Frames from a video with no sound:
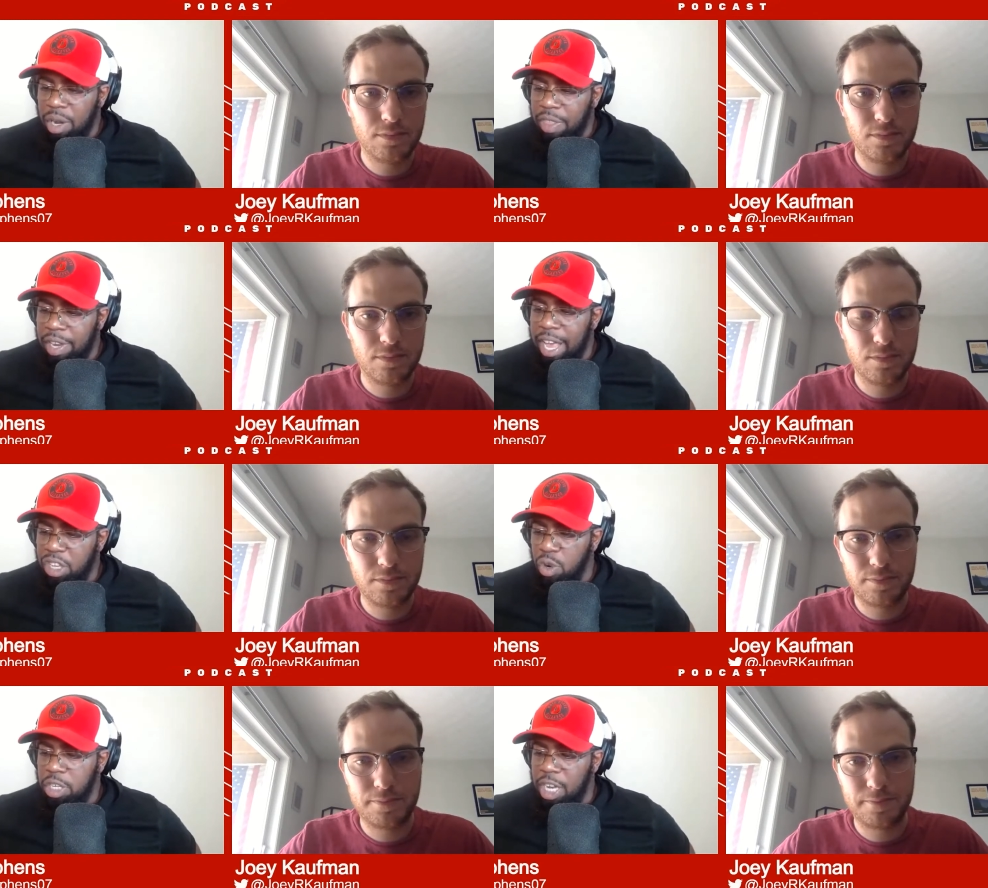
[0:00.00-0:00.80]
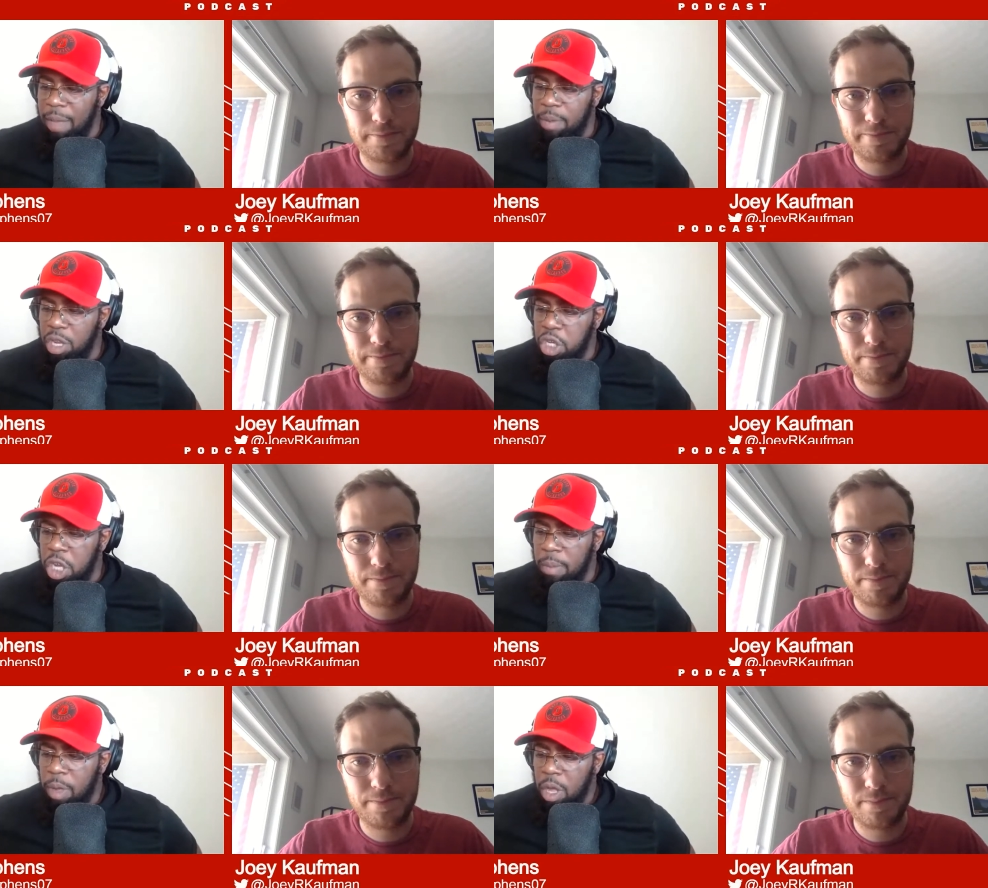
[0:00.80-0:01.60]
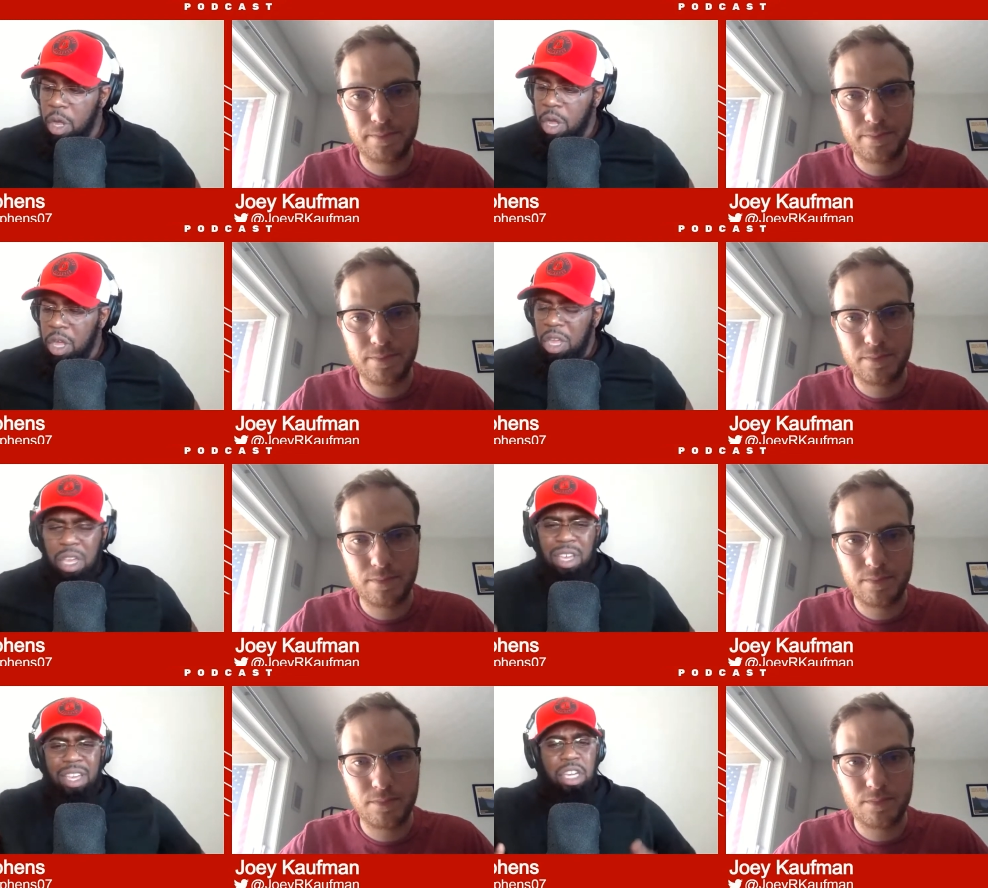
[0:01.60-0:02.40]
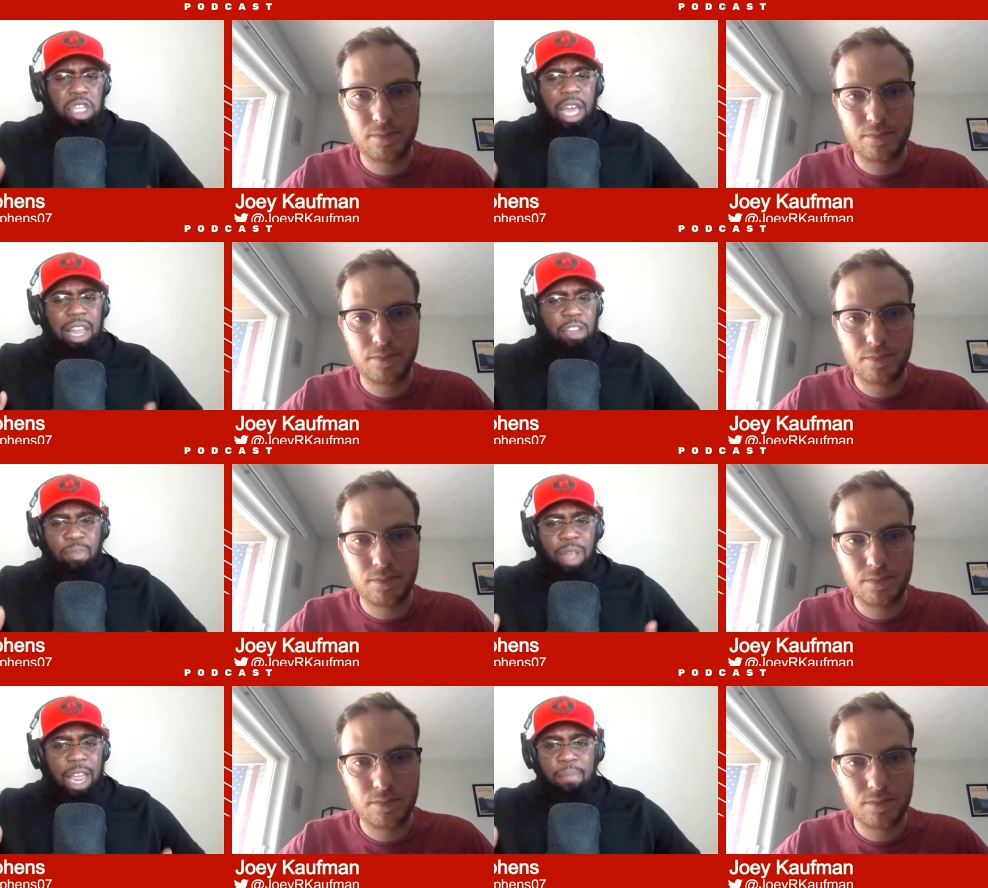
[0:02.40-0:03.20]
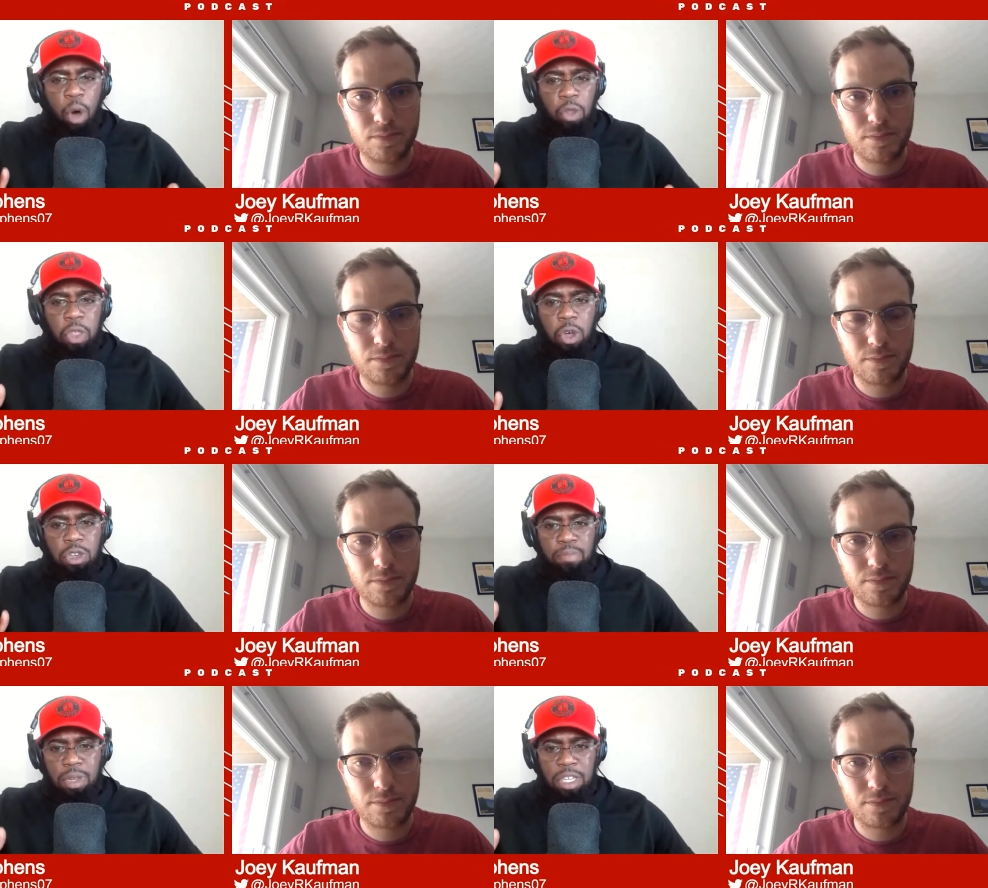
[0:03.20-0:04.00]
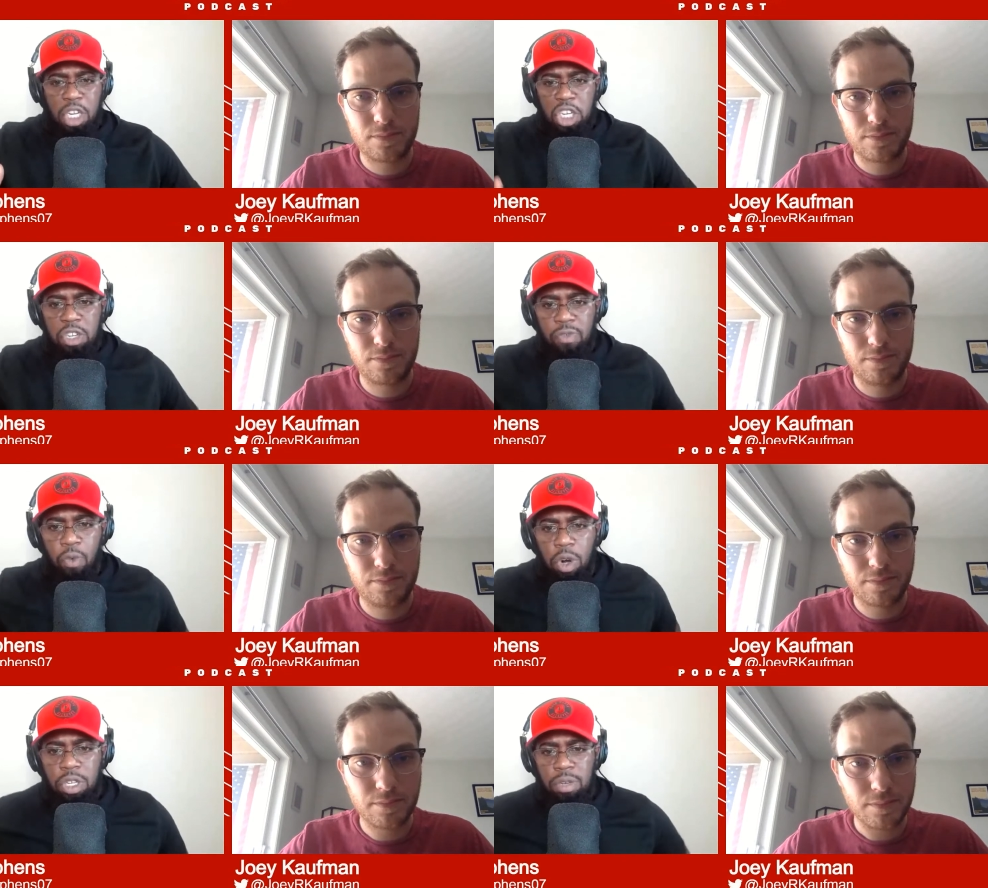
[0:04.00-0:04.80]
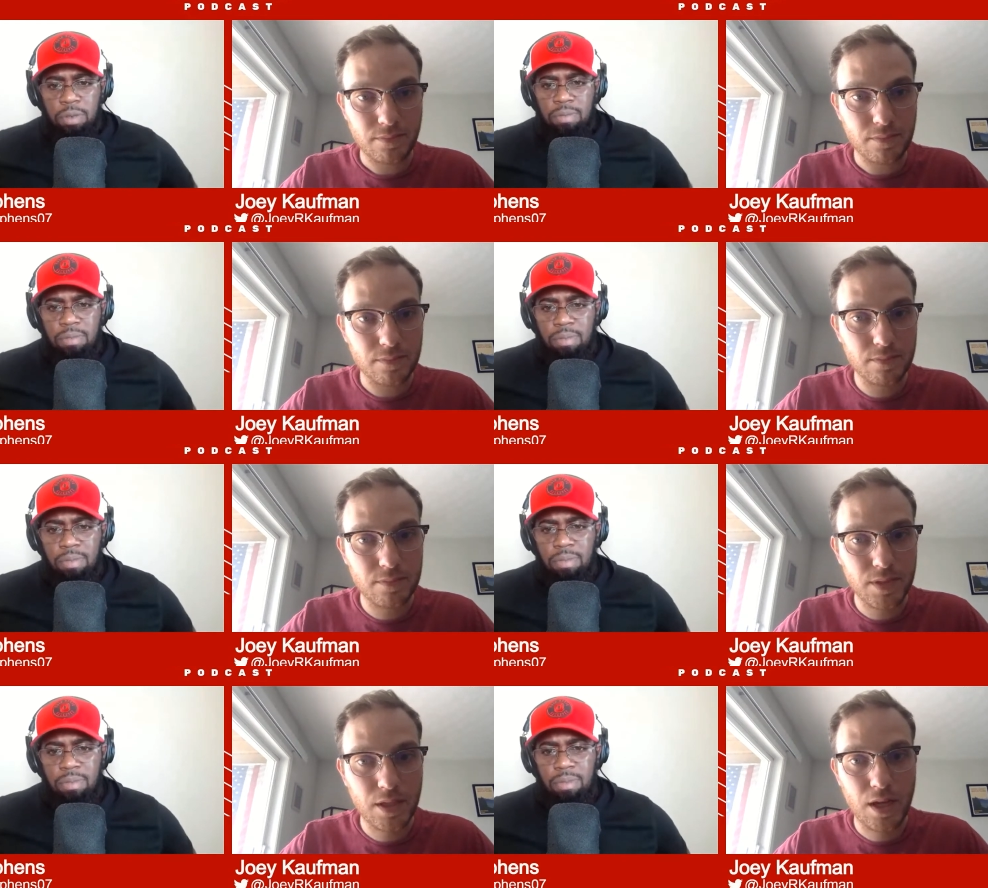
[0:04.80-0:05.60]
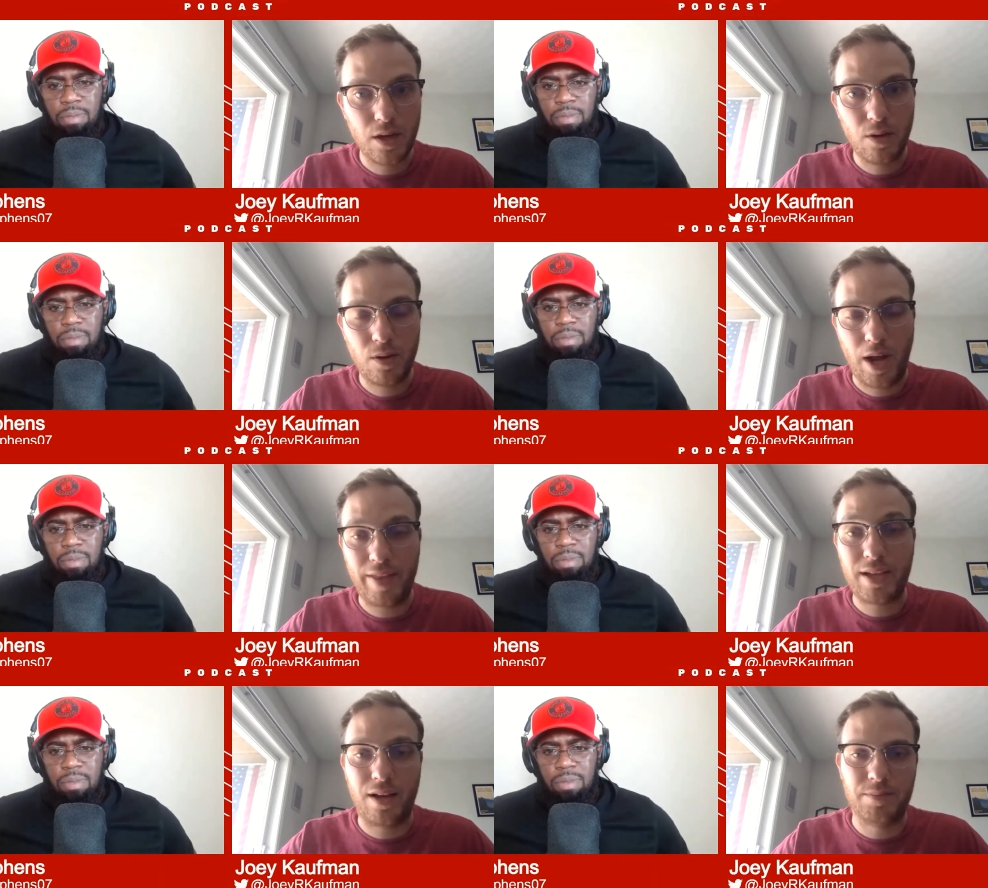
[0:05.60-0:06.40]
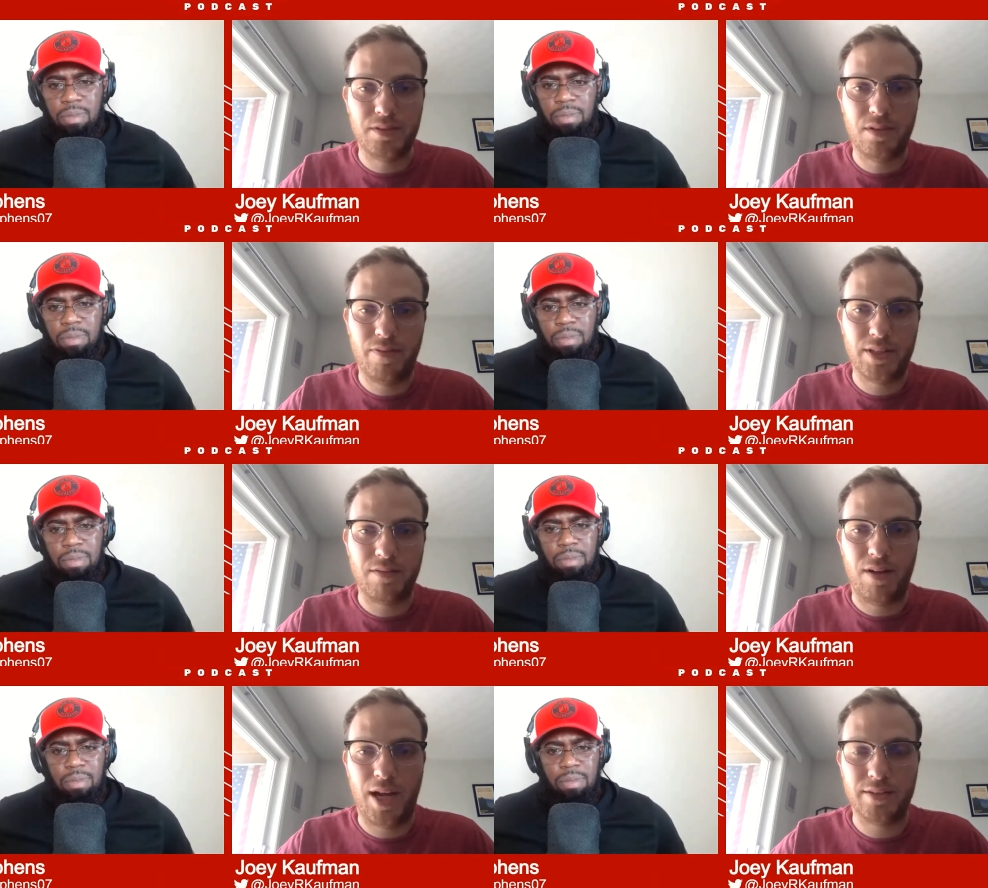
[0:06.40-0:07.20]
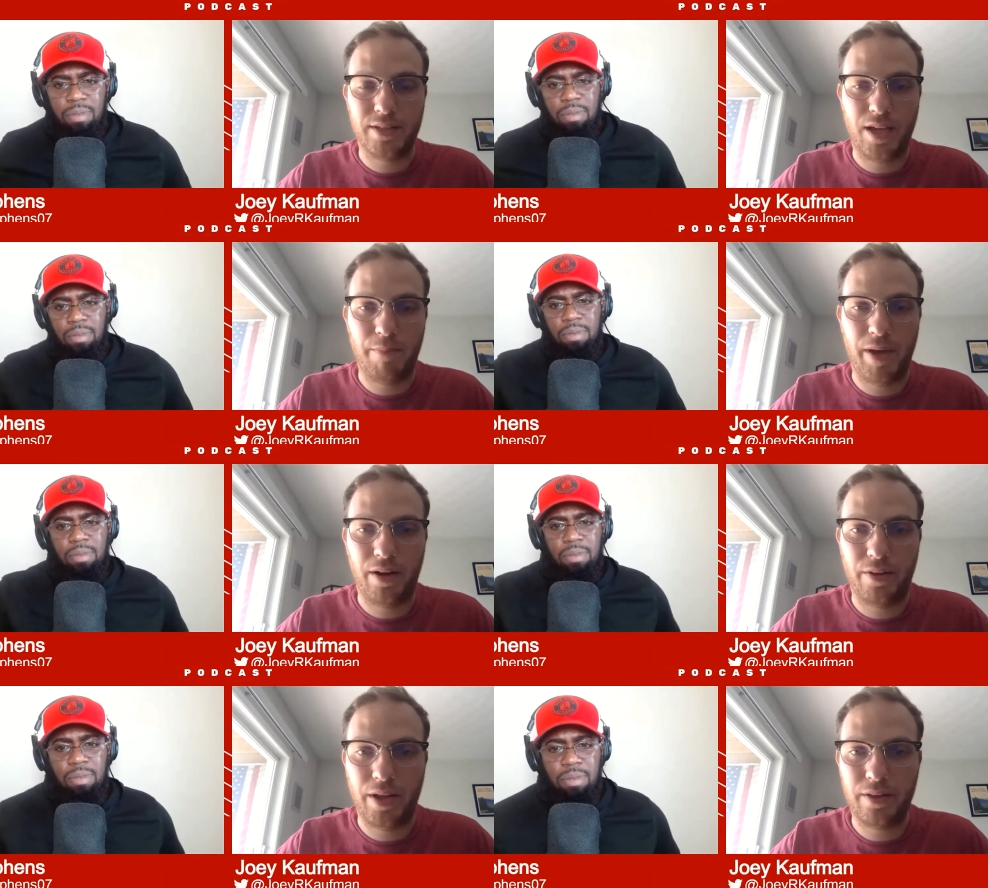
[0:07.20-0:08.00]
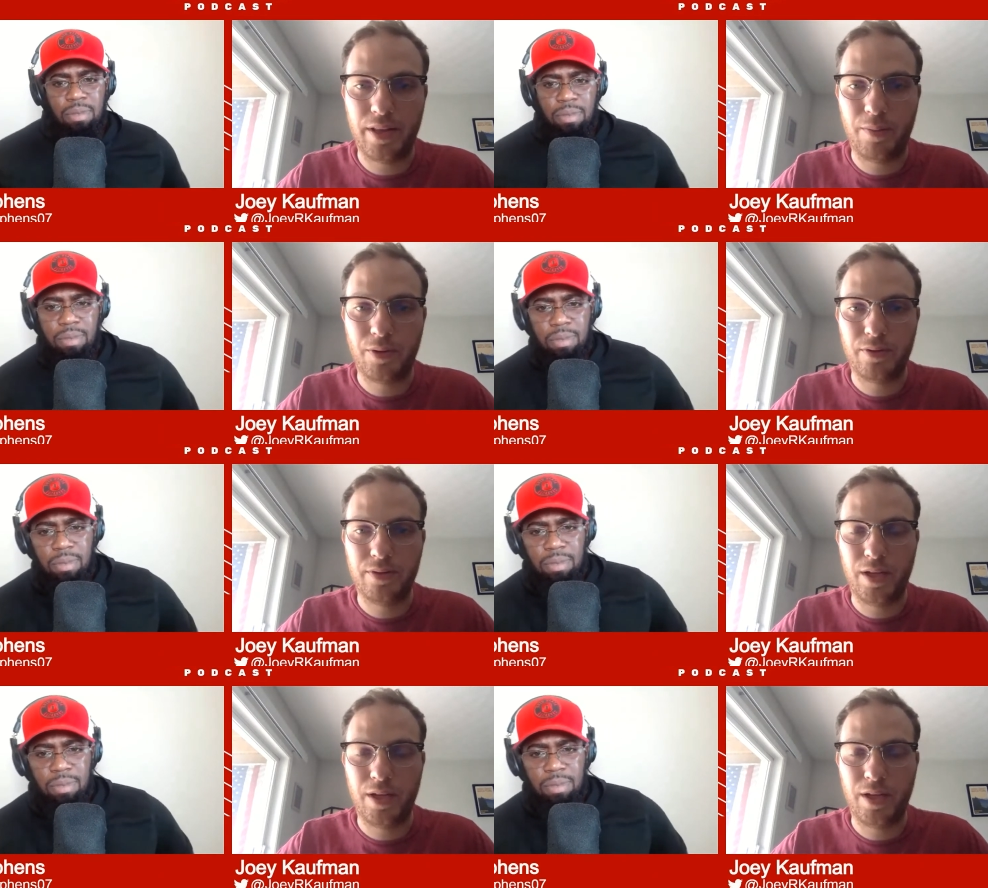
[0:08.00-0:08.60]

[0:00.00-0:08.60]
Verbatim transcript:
Speaker 1: the national championship could you kind of explain both of those decisions for us?
Speaker 2: I think Clemson's defensive line is going to get better. They, they were they